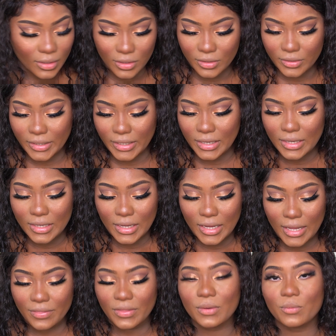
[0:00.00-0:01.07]
All right,
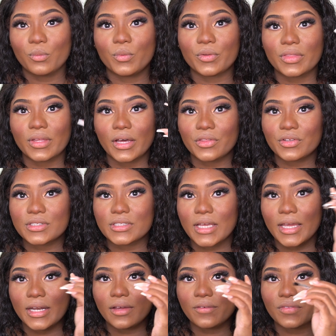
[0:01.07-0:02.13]
and then with the other
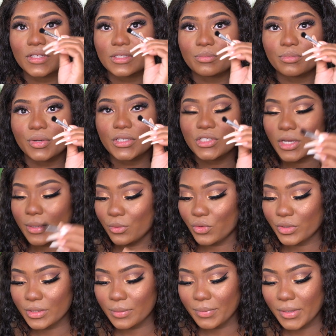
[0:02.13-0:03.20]
side of this brush, I'm
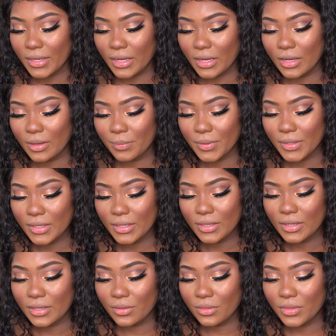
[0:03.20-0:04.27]
going to pick up
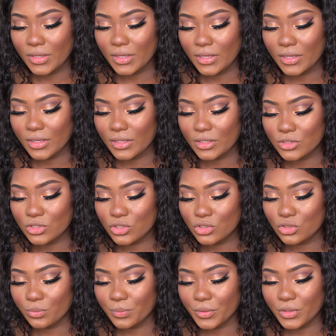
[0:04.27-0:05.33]
the
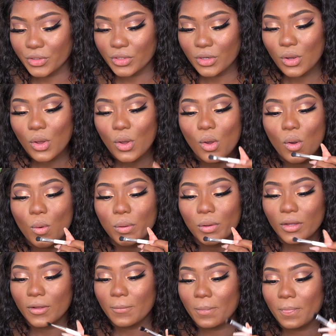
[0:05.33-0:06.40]
Super
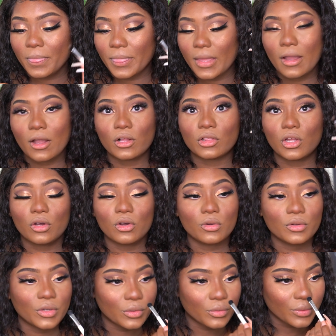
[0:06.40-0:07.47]

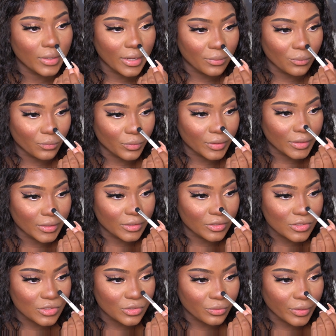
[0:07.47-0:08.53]
Glow Nude and really
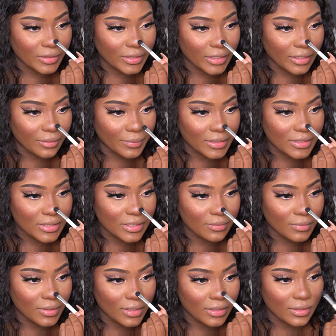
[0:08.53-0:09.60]
just direct that in my
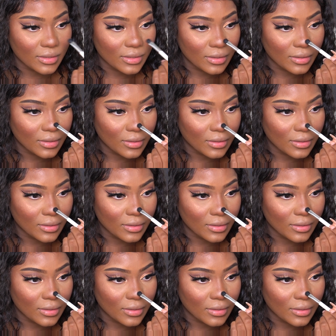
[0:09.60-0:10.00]
Tin Man